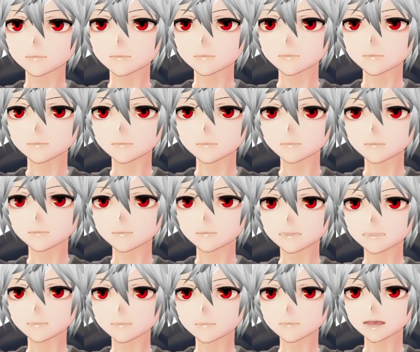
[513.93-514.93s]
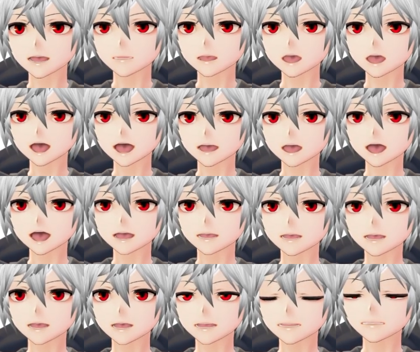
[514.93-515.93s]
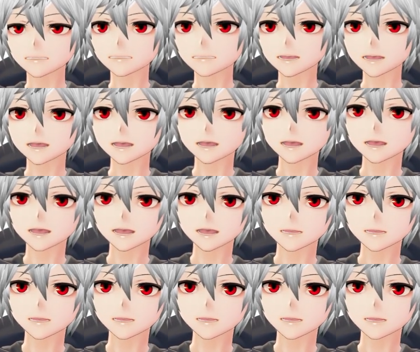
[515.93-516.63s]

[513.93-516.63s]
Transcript: So let's resurrect the amount of HP